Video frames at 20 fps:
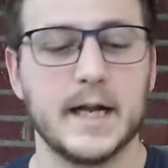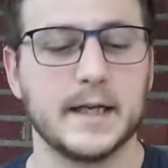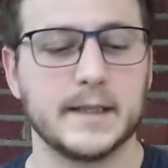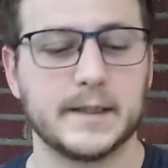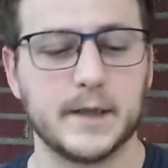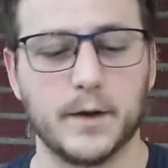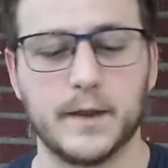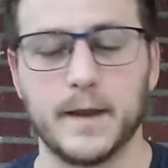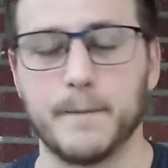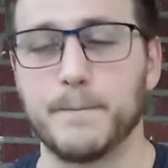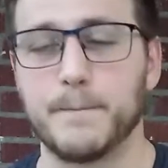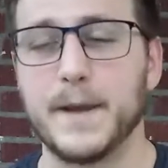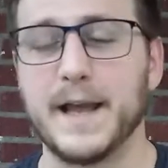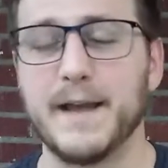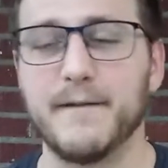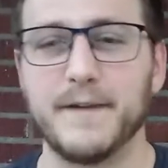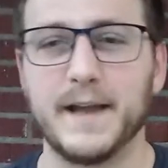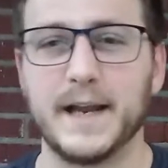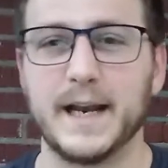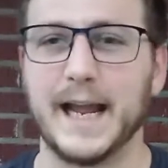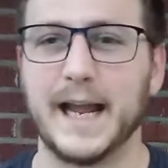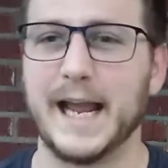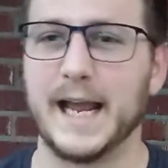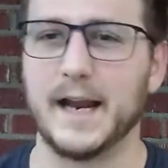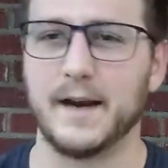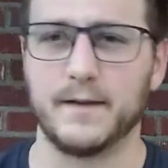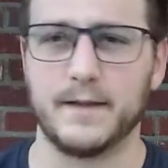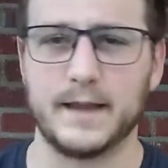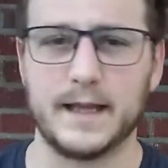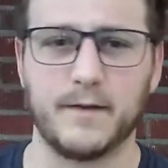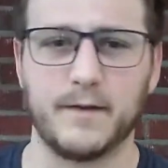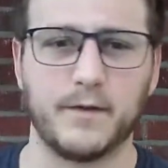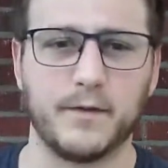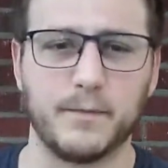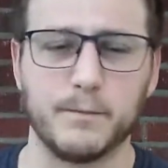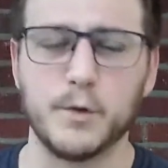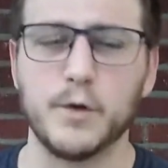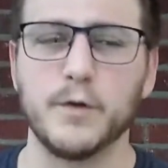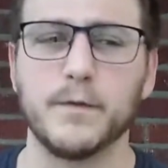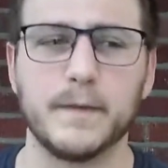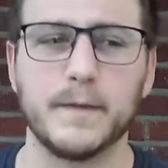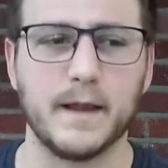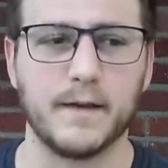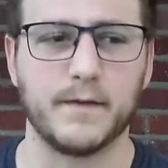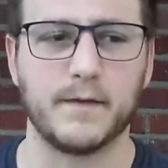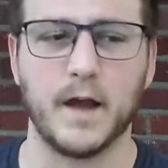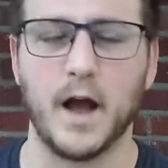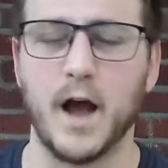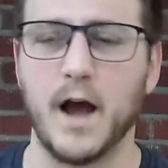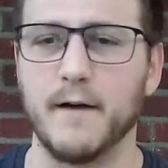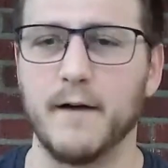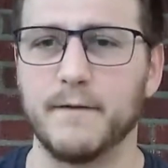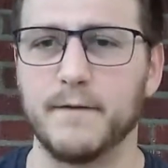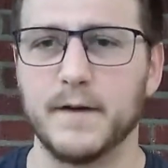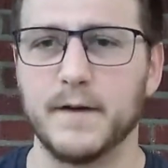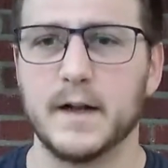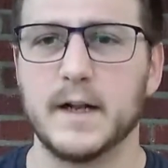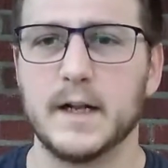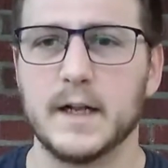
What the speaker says: So the pivot and the smoothness of